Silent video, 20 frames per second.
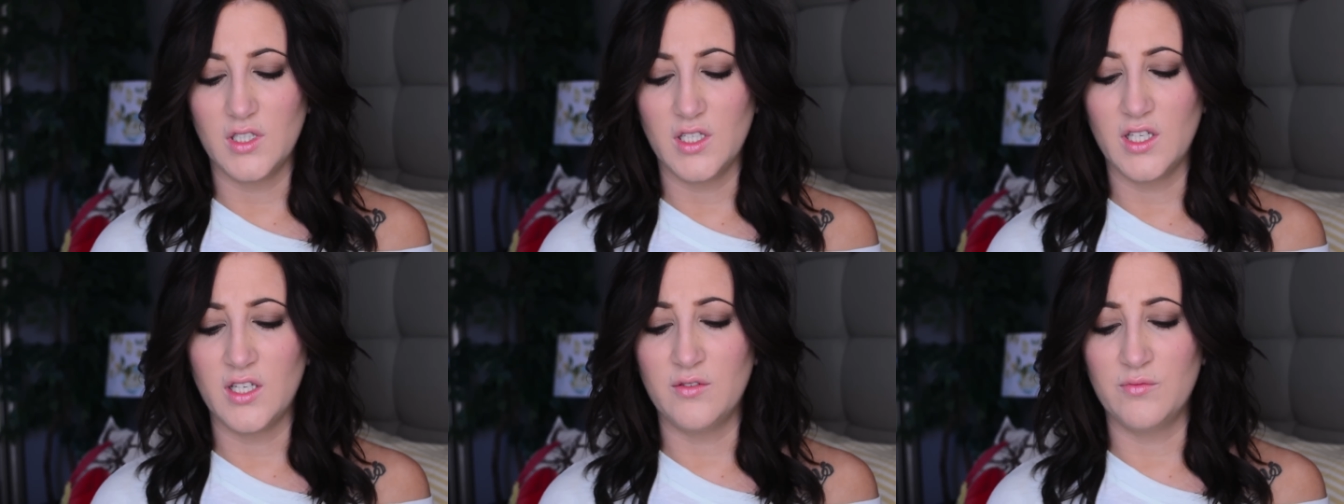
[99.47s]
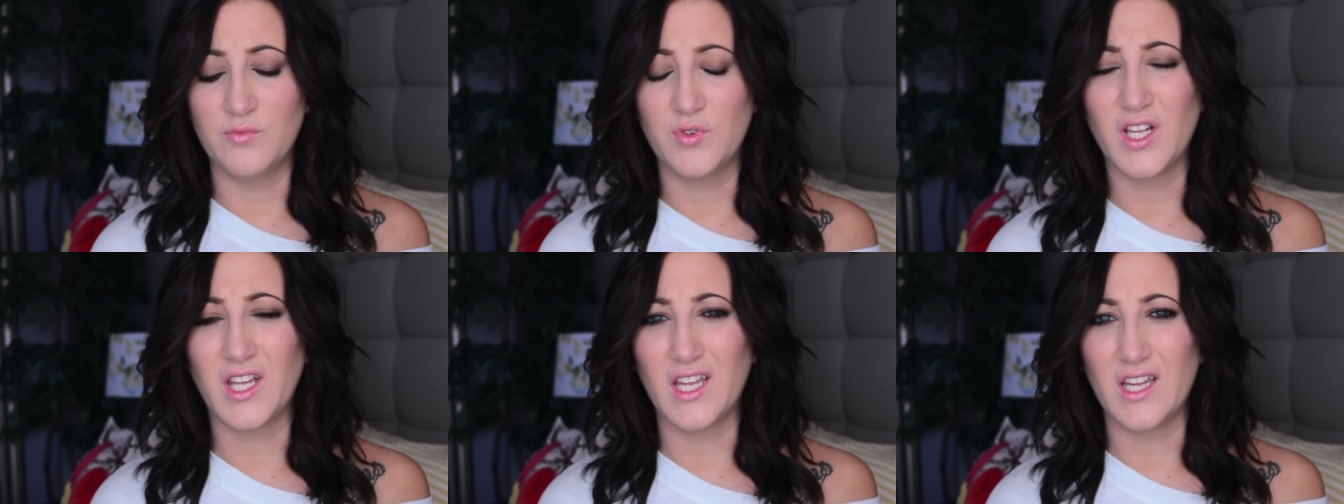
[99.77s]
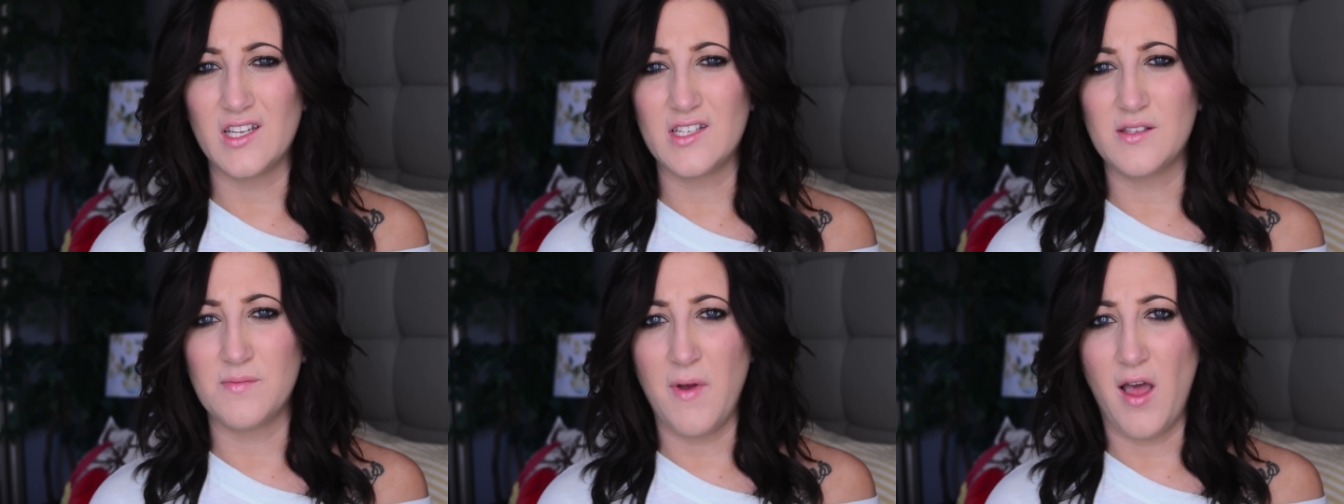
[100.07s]
And really
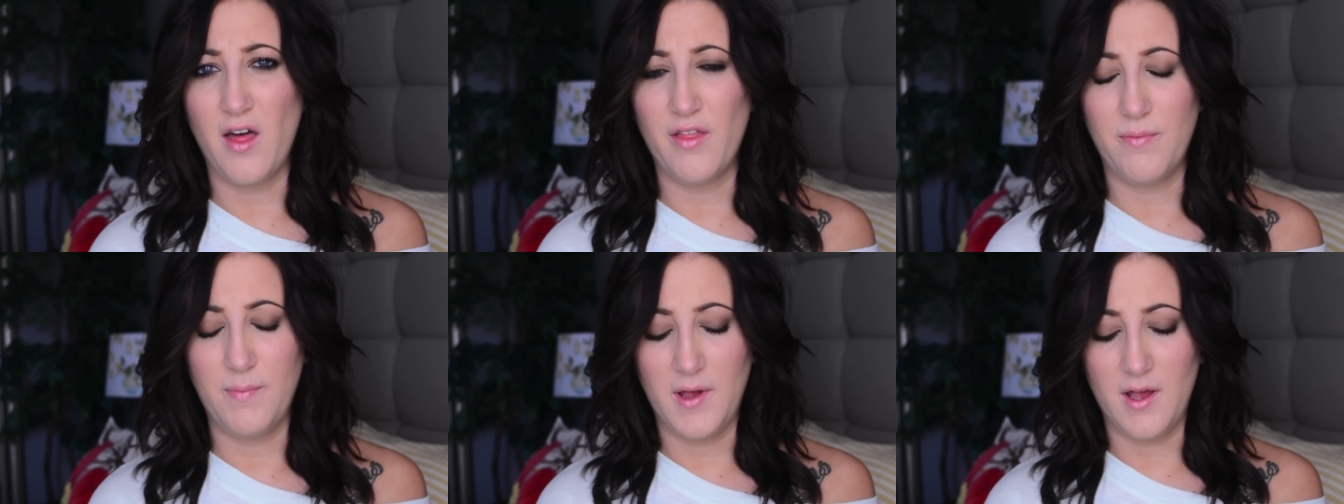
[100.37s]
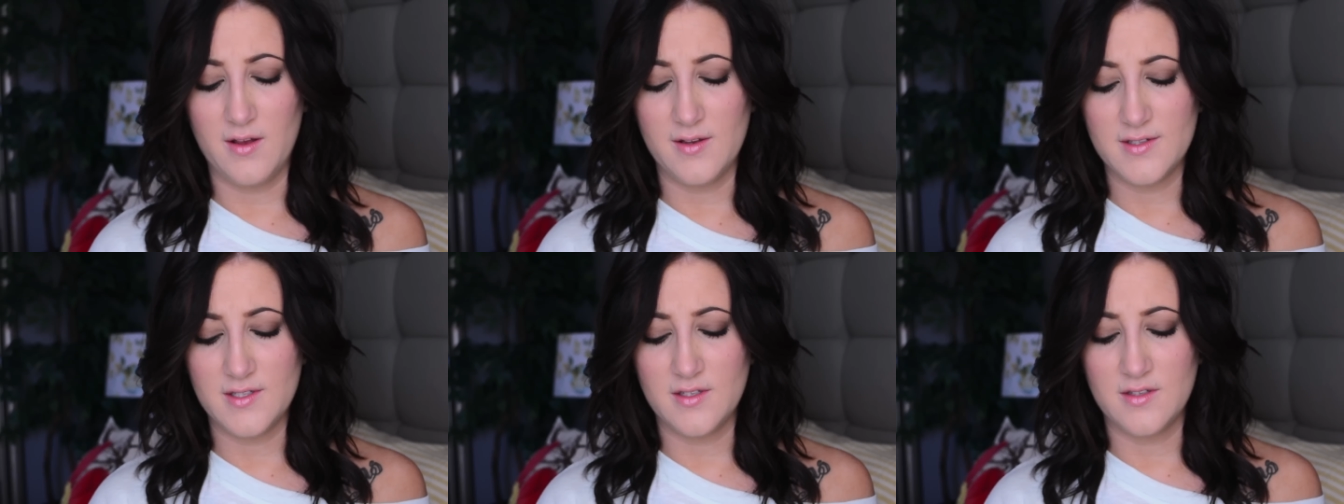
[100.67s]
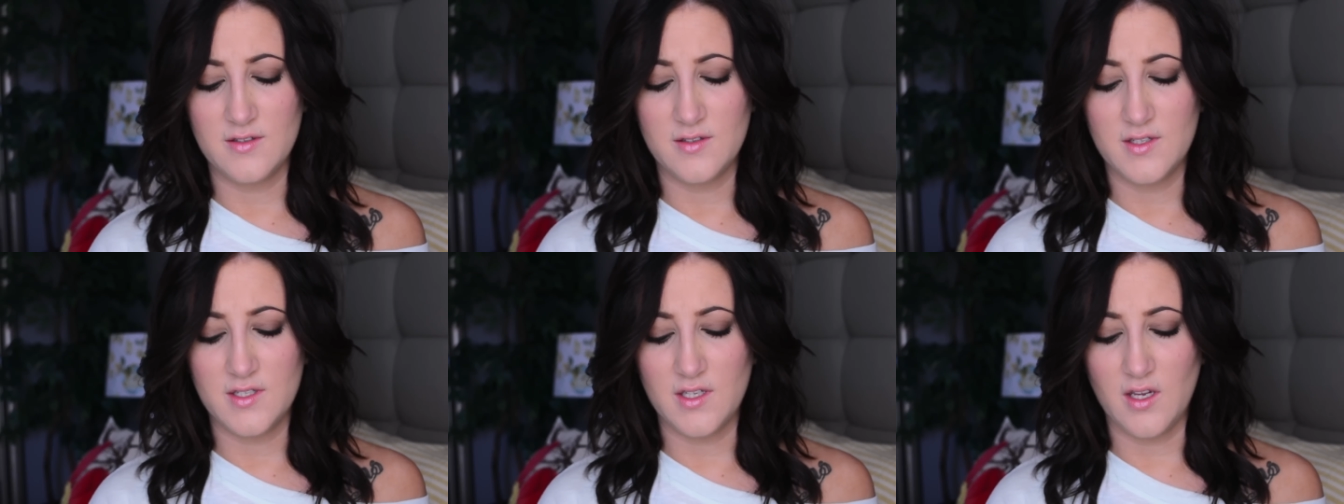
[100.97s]
it's mothballs.
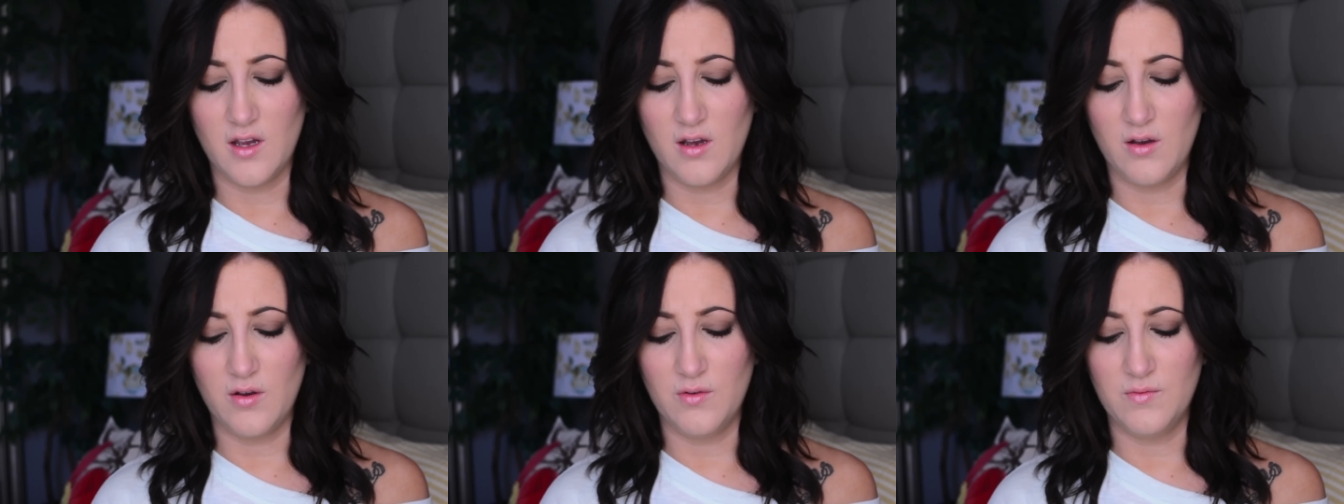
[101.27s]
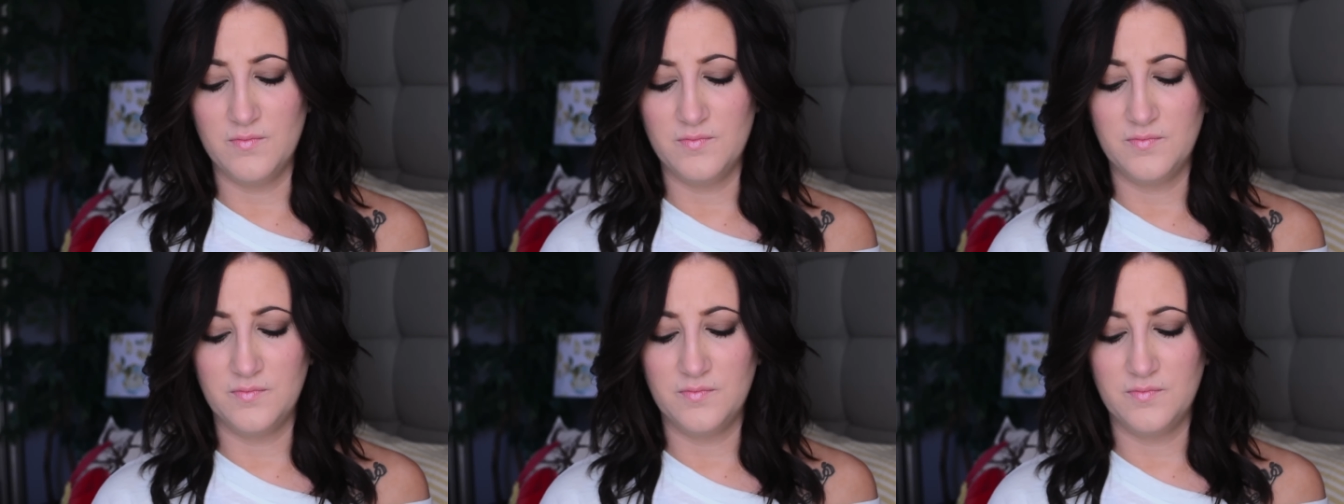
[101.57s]
So